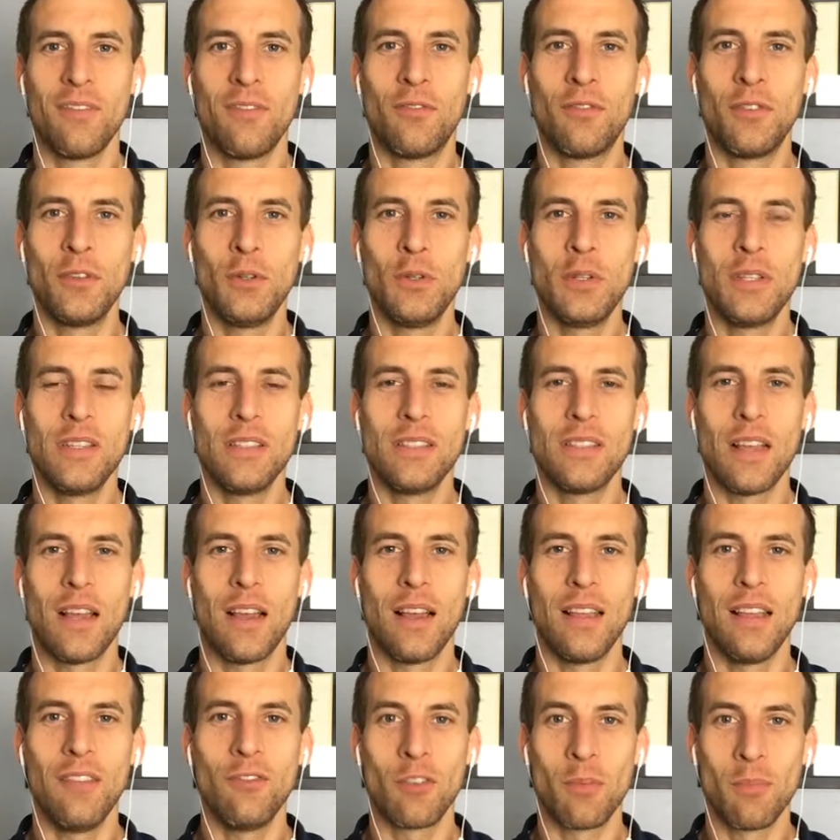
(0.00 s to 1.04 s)
Food is
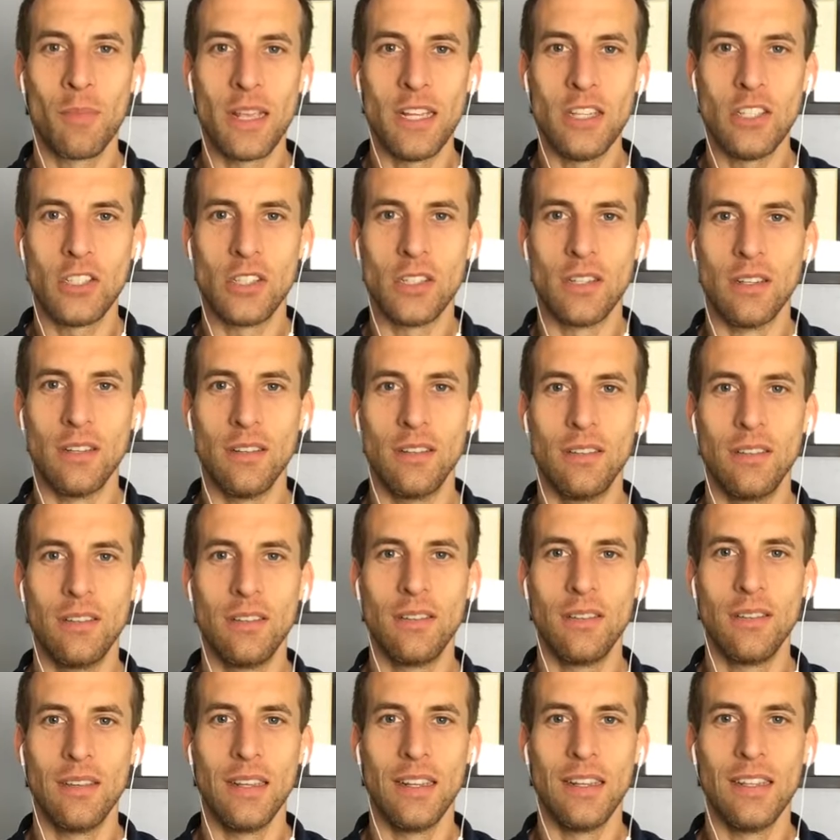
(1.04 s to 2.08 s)
uh, information.
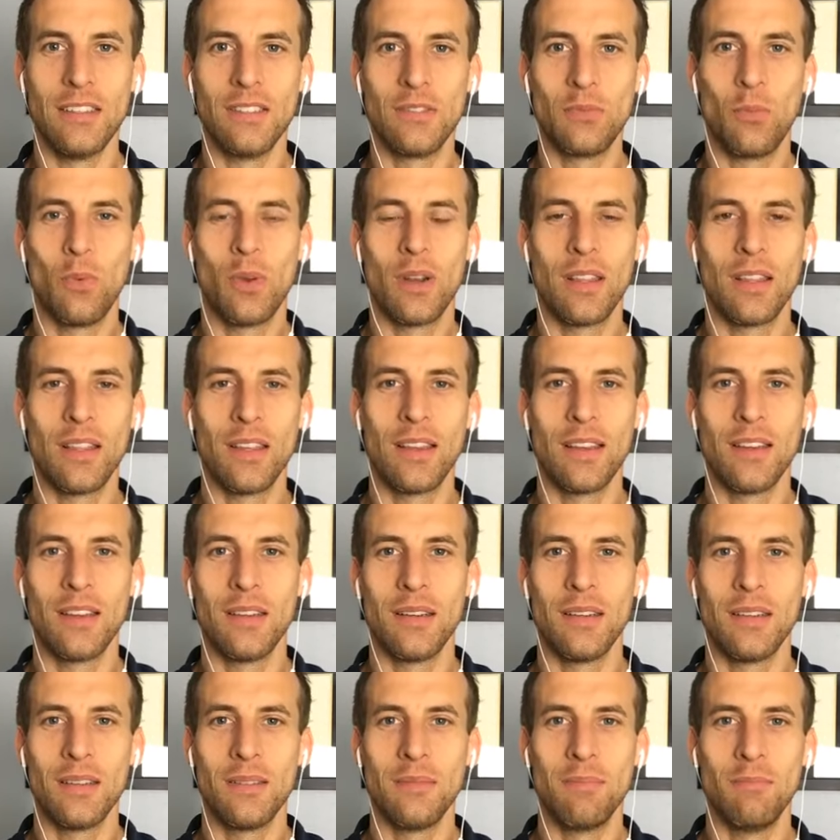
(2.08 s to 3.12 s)
It is one of
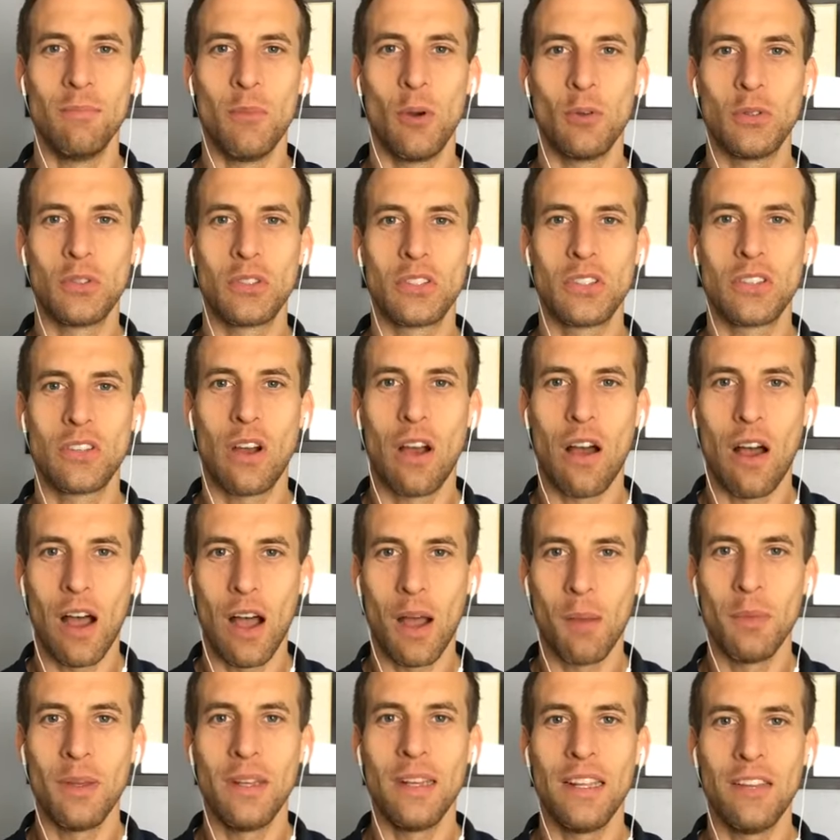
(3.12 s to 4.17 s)
the most
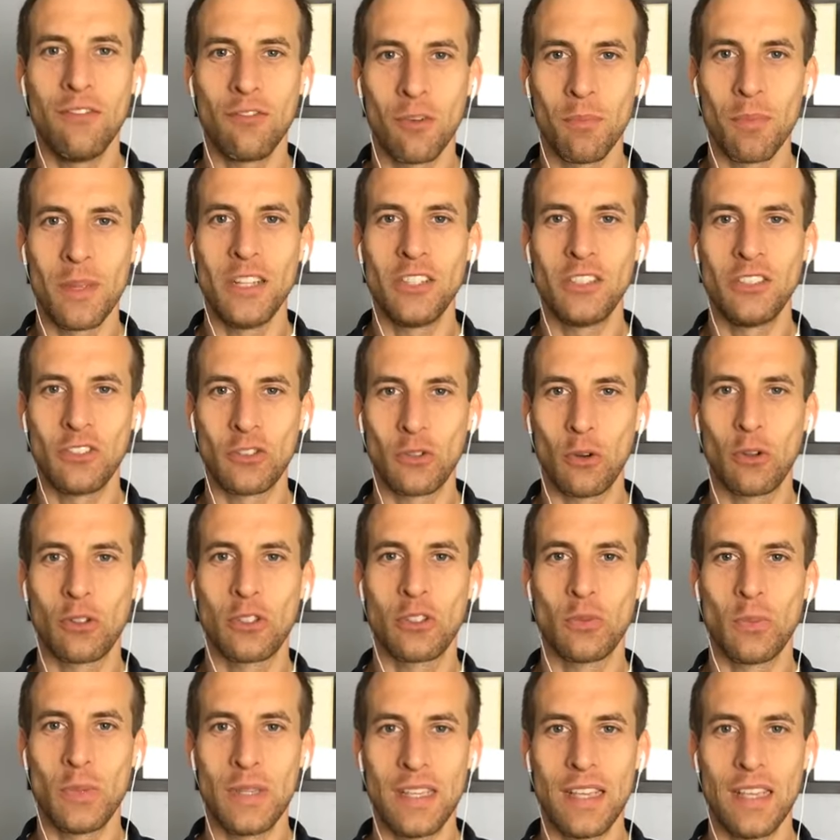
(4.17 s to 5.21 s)
common information
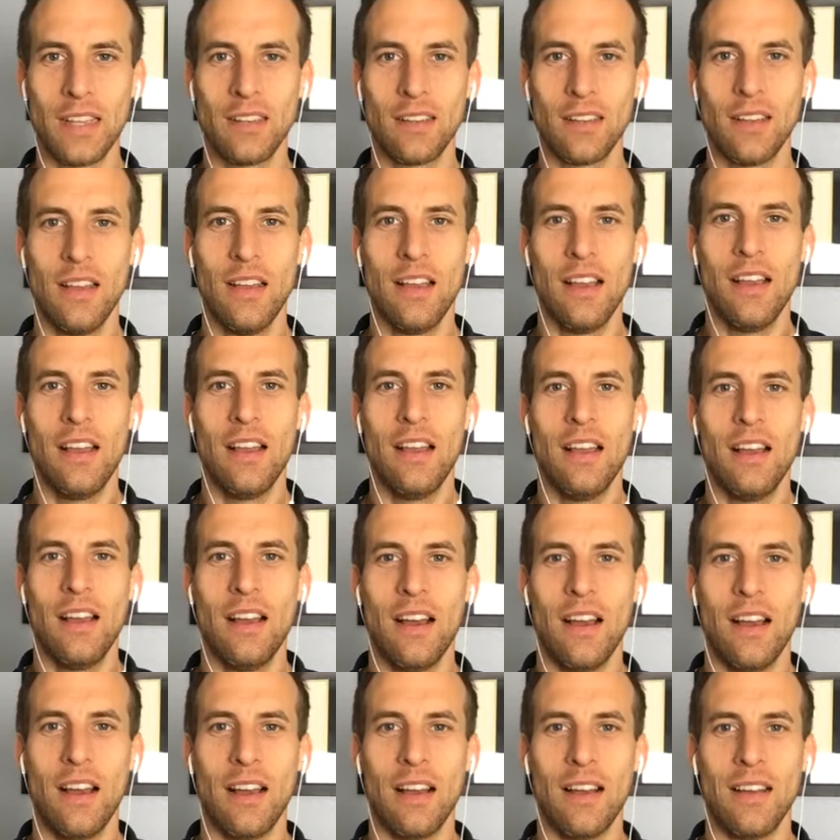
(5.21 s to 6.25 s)
sources we get
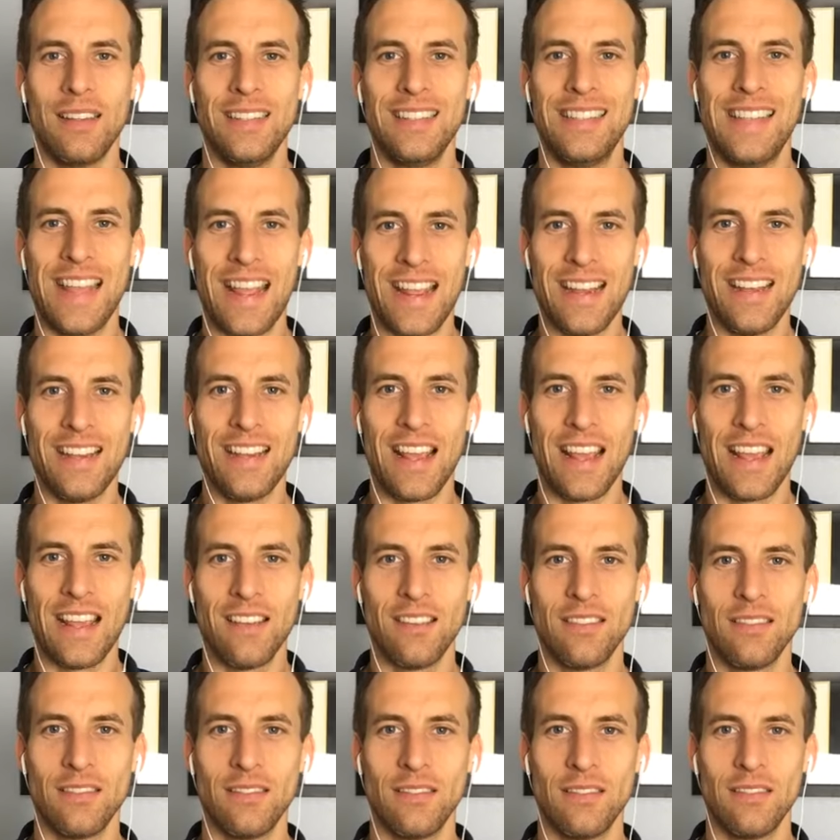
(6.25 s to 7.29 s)
uh, day to day.